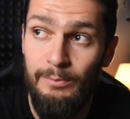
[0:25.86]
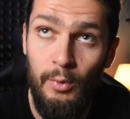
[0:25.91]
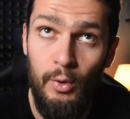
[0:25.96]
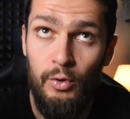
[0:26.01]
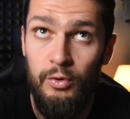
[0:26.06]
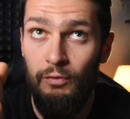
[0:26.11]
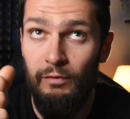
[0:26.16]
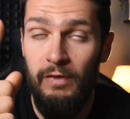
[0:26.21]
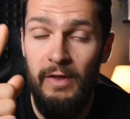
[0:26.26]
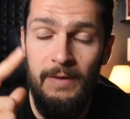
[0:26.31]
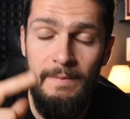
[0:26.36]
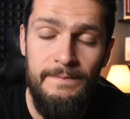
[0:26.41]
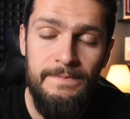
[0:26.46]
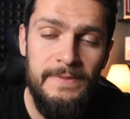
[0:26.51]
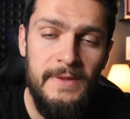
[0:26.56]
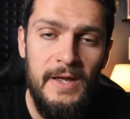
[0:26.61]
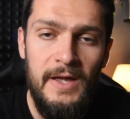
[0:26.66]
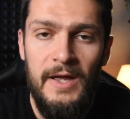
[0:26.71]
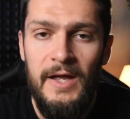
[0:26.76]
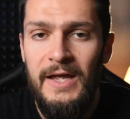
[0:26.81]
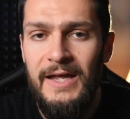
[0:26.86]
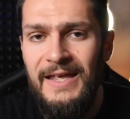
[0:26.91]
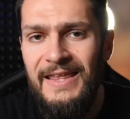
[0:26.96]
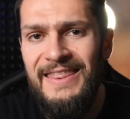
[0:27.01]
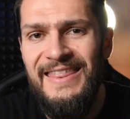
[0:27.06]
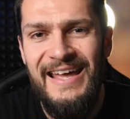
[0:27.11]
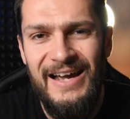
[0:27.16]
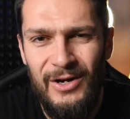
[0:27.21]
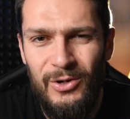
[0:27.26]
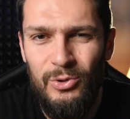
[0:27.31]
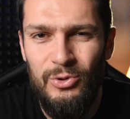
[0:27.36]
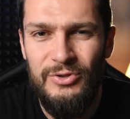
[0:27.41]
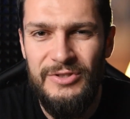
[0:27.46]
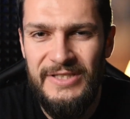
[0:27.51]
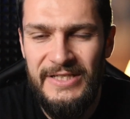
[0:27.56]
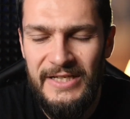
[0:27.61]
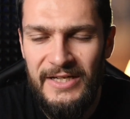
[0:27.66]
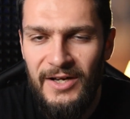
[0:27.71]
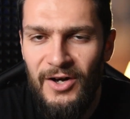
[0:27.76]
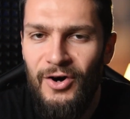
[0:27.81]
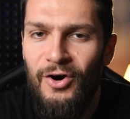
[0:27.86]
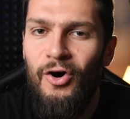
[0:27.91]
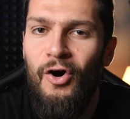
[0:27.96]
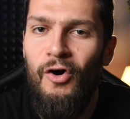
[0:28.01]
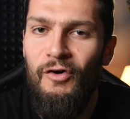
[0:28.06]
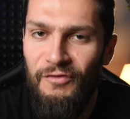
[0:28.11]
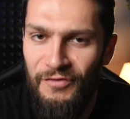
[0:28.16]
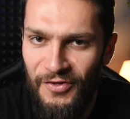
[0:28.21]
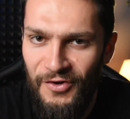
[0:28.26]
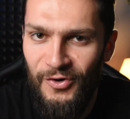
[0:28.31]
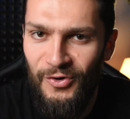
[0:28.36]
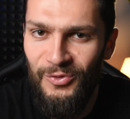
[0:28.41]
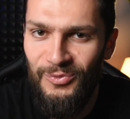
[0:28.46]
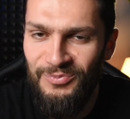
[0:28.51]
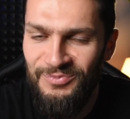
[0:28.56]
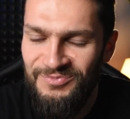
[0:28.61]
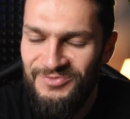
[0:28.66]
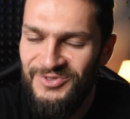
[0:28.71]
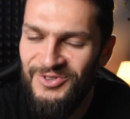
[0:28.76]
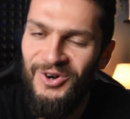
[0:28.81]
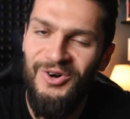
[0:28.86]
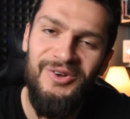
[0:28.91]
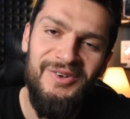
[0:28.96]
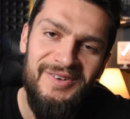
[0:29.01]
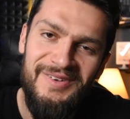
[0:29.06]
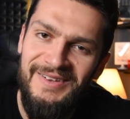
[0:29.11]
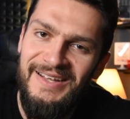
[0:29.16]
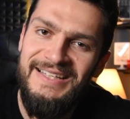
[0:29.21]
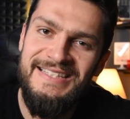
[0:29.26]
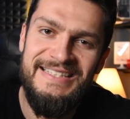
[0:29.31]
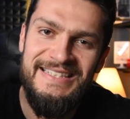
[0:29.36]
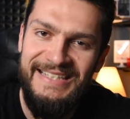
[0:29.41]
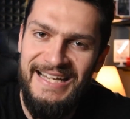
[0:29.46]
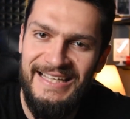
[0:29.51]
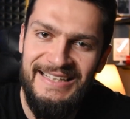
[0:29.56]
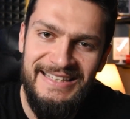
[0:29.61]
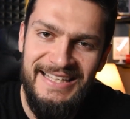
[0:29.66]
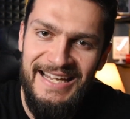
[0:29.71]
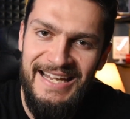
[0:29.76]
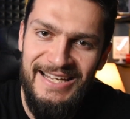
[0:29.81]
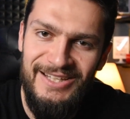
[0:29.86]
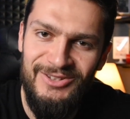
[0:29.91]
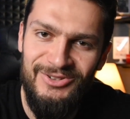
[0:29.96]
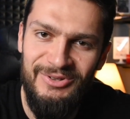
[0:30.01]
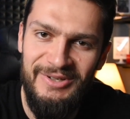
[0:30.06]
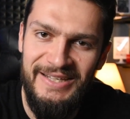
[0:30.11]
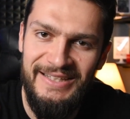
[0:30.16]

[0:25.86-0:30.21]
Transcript: both of them, in the acoustic of the room. So let's get into